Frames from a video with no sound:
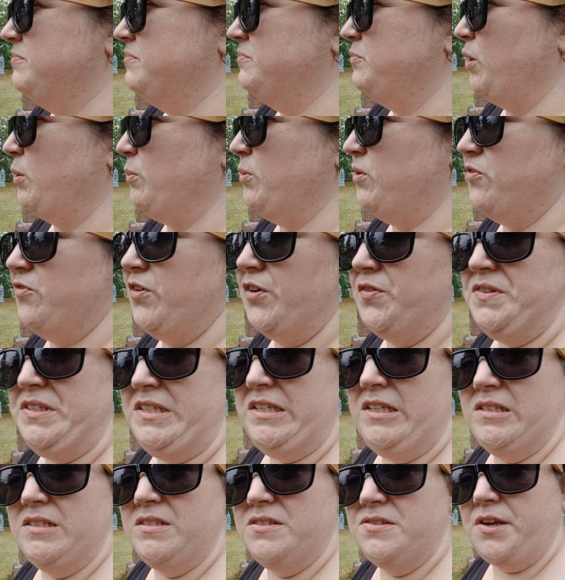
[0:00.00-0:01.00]
maybe
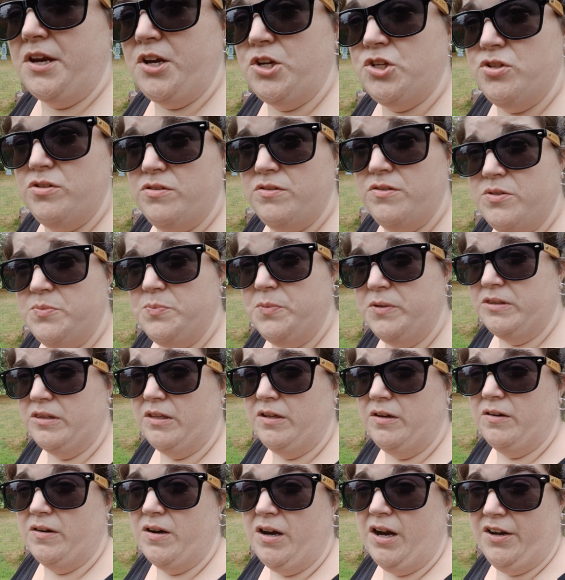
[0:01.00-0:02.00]
15 sections, but
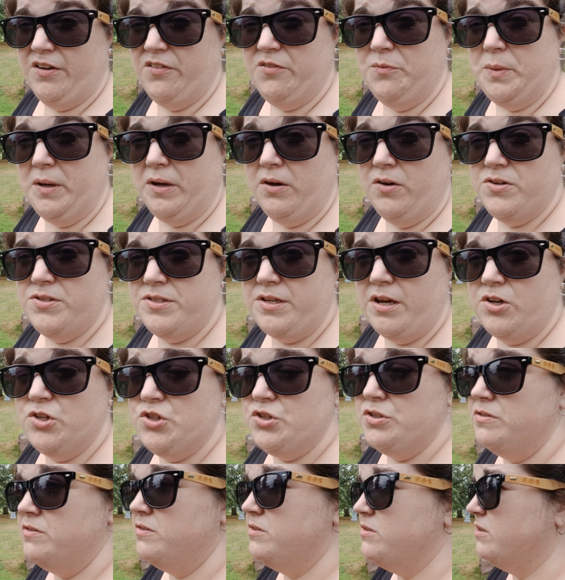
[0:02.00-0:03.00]
they are kind of bigger
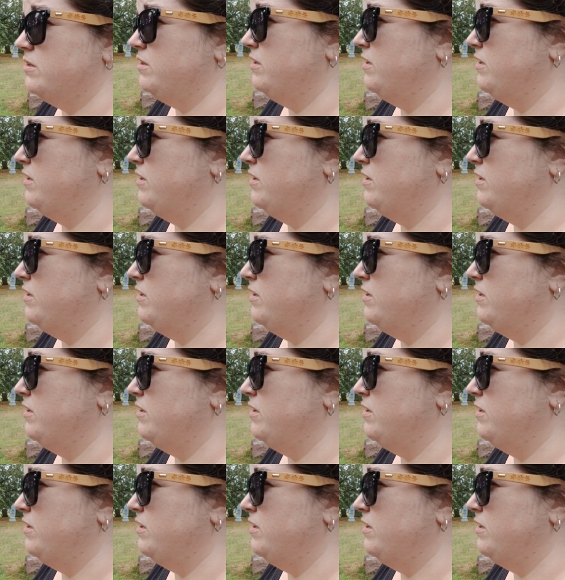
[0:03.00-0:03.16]
sections.